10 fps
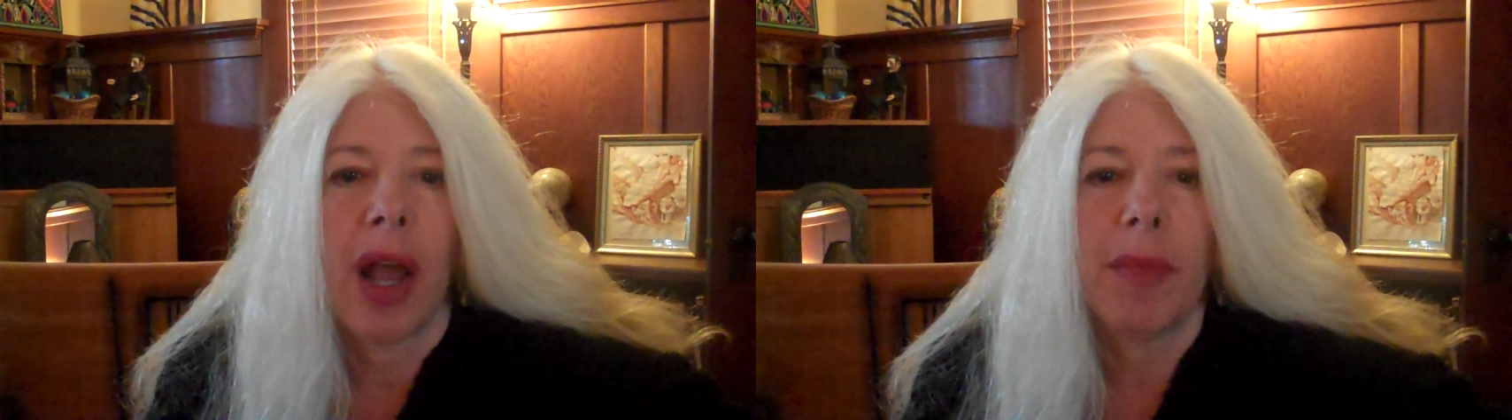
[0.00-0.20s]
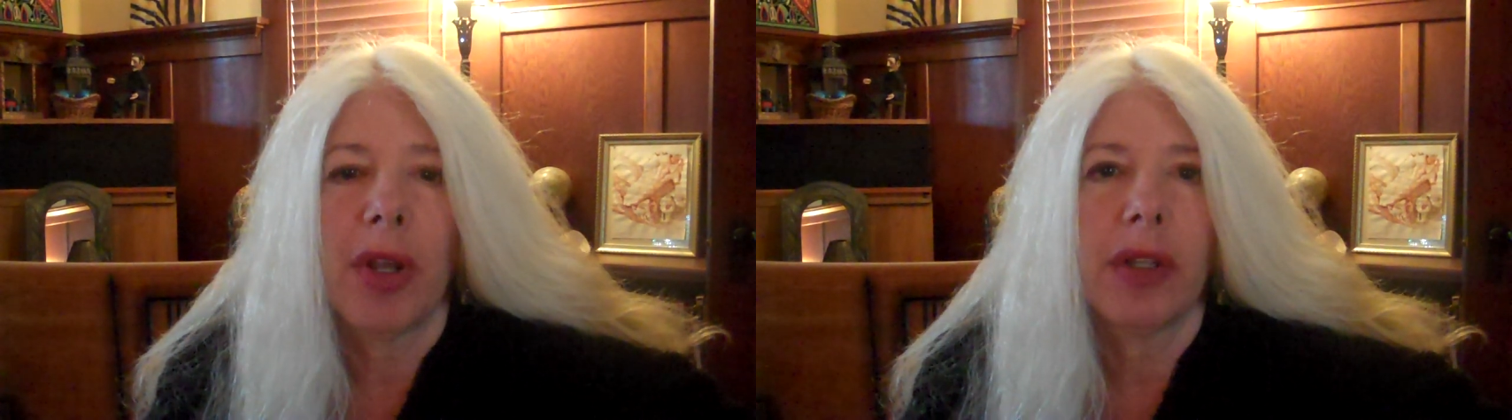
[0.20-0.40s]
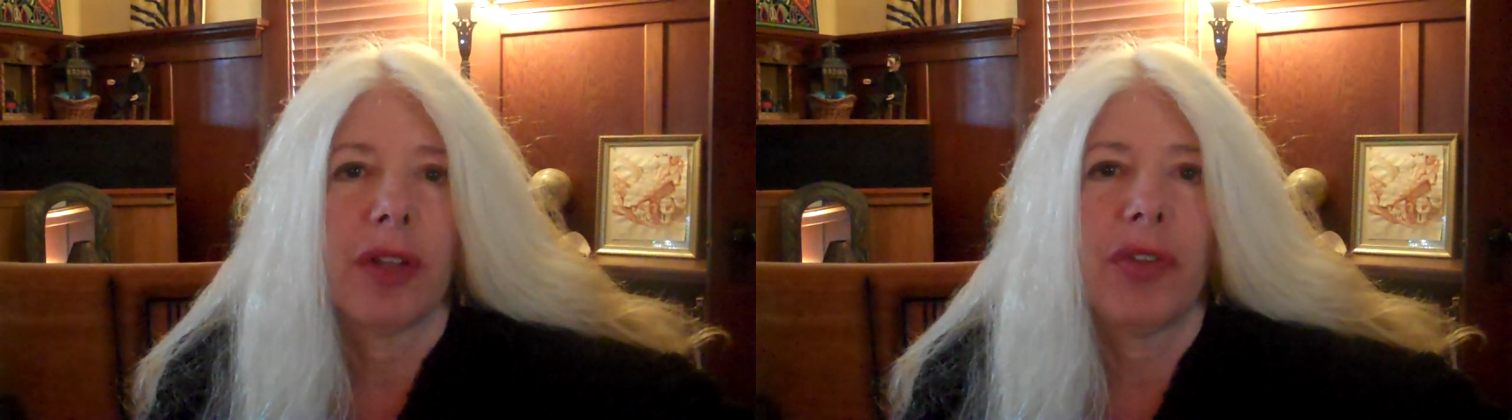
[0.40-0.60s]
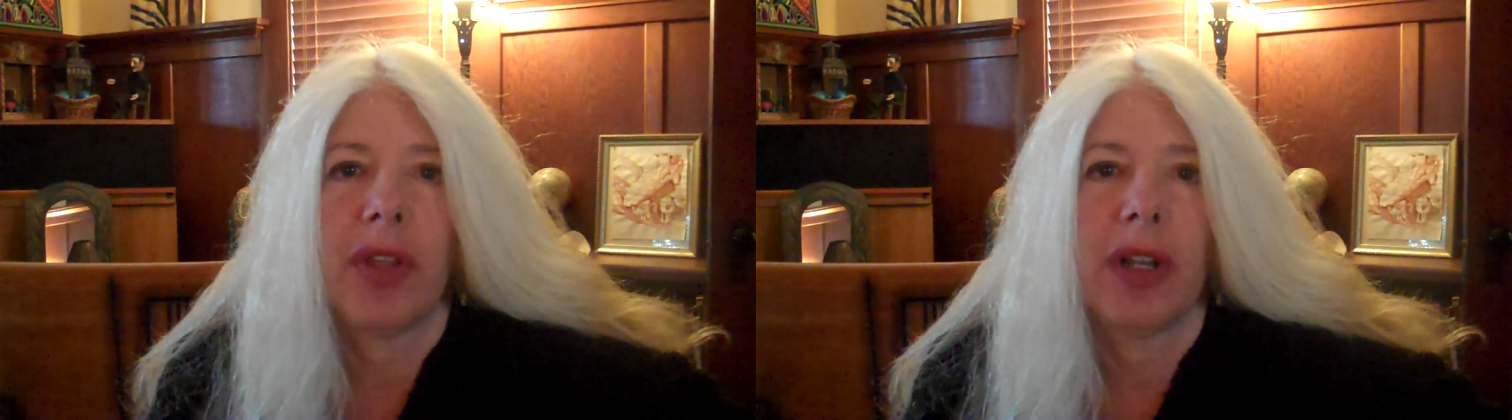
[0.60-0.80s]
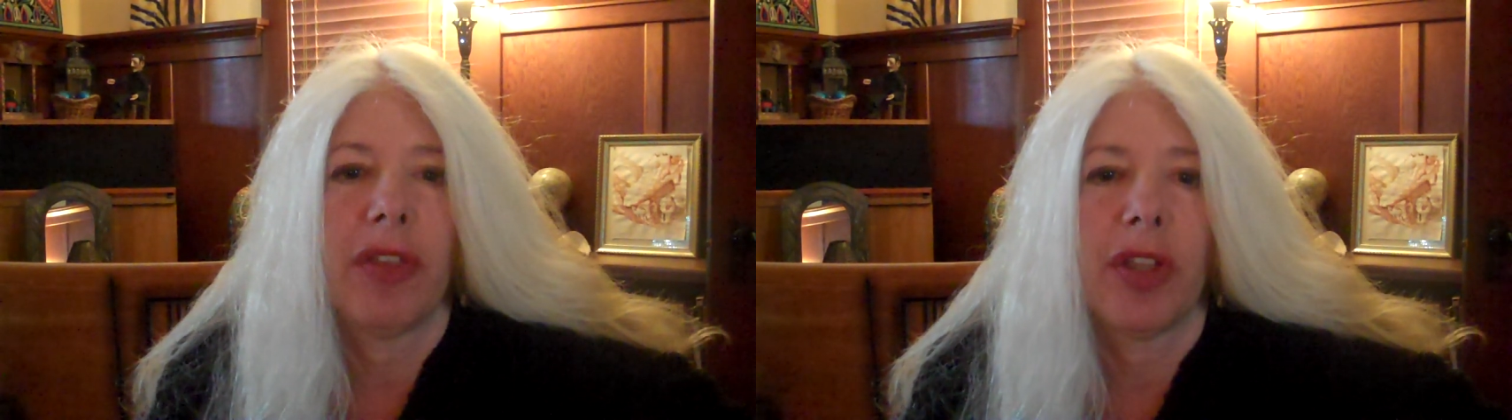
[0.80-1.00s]
I'm not going to
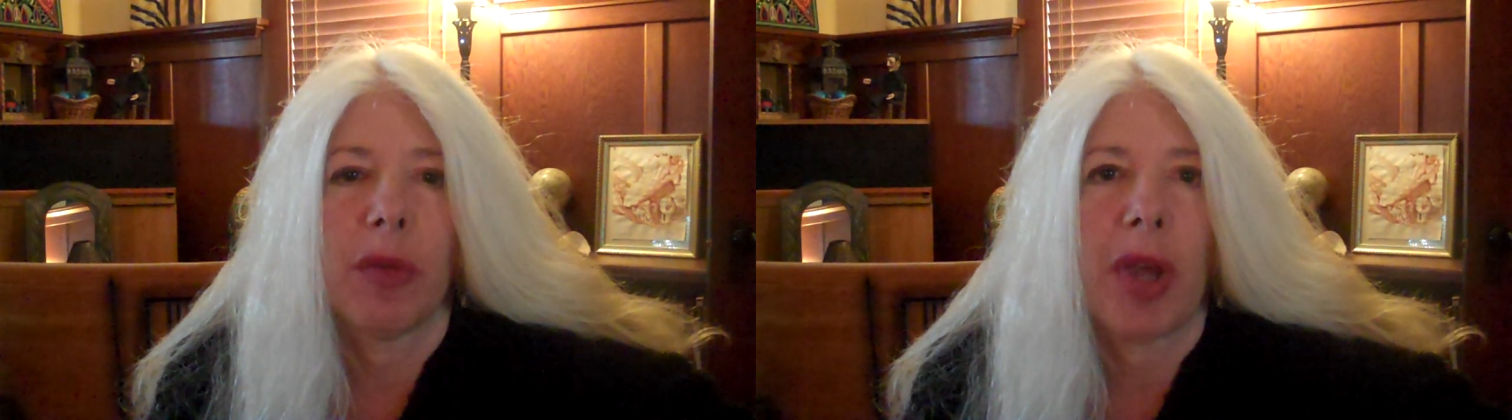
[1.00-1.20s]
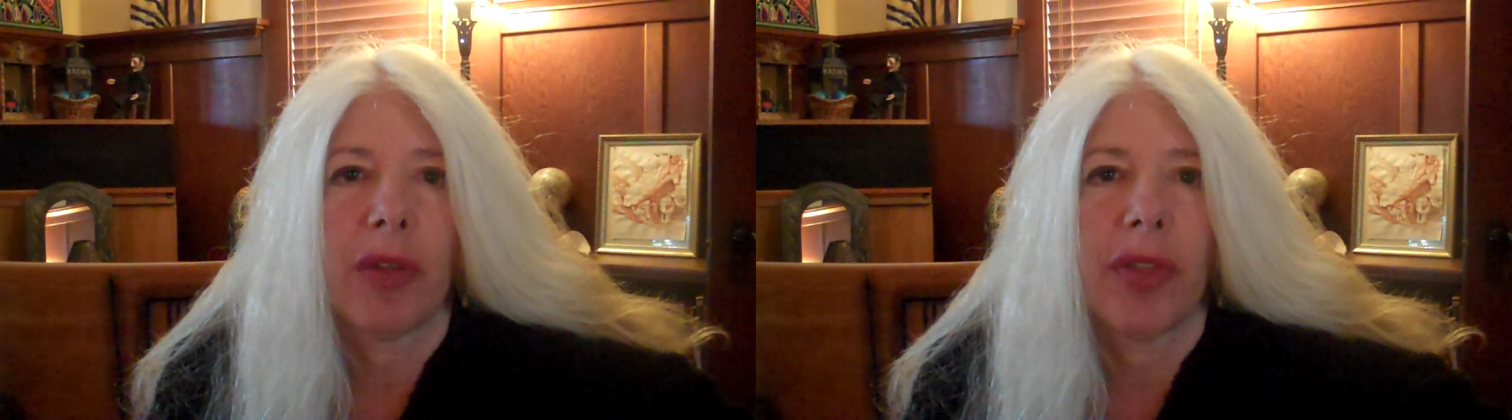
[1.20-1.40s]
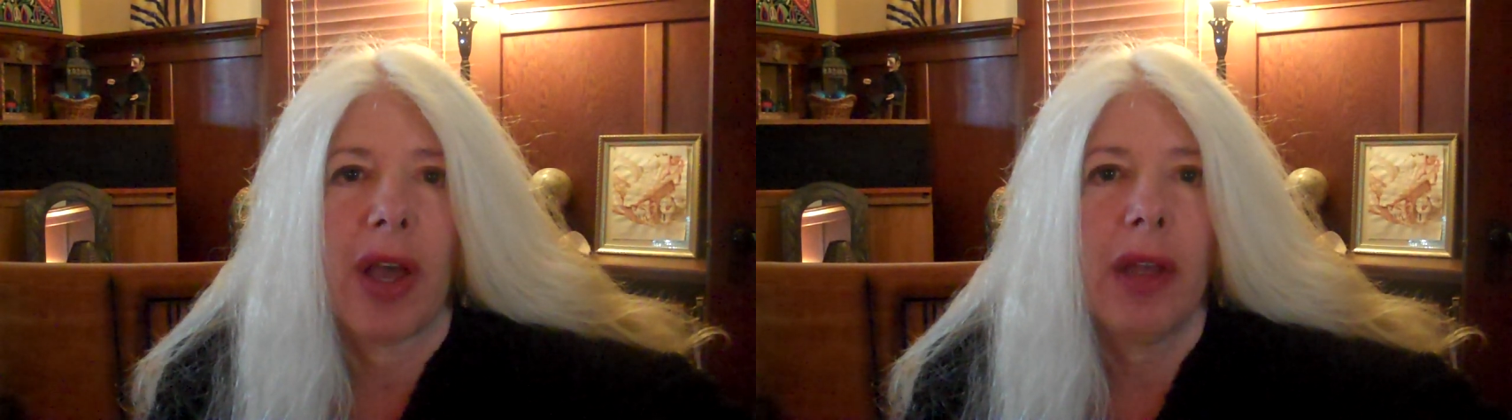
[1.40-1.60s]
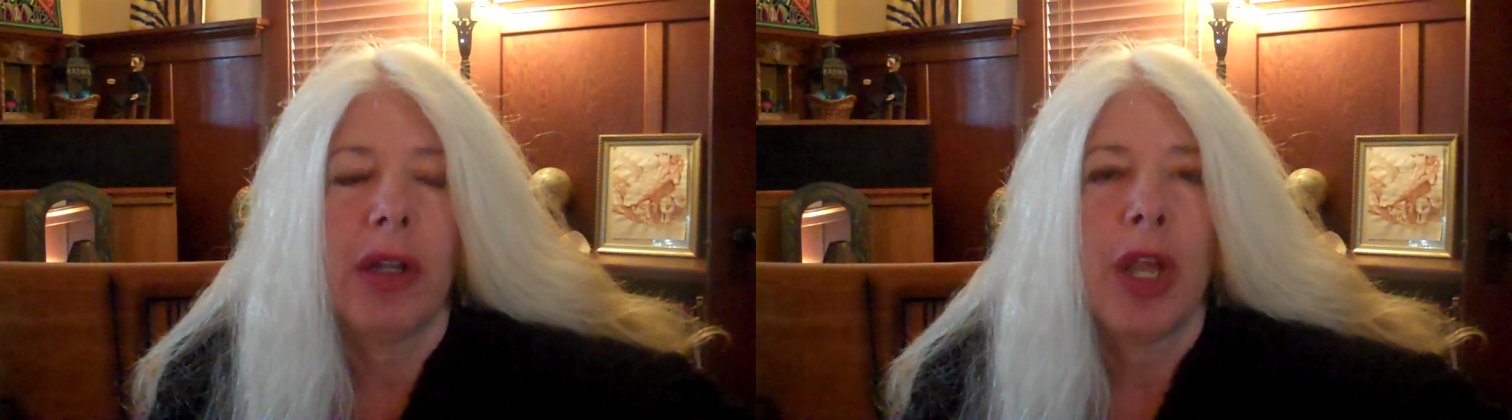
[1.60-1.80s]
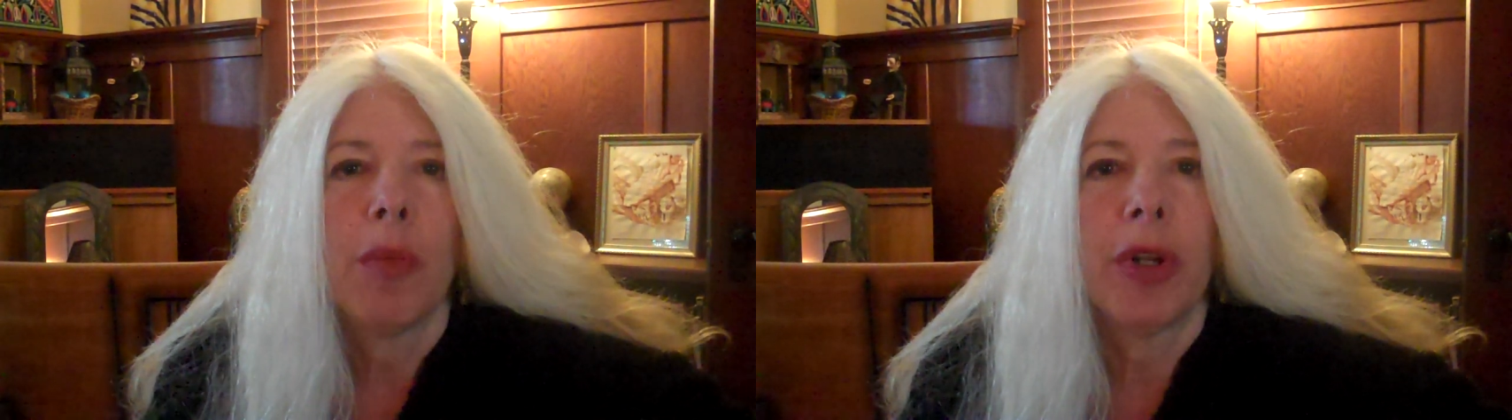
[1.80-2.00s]
say anything about that.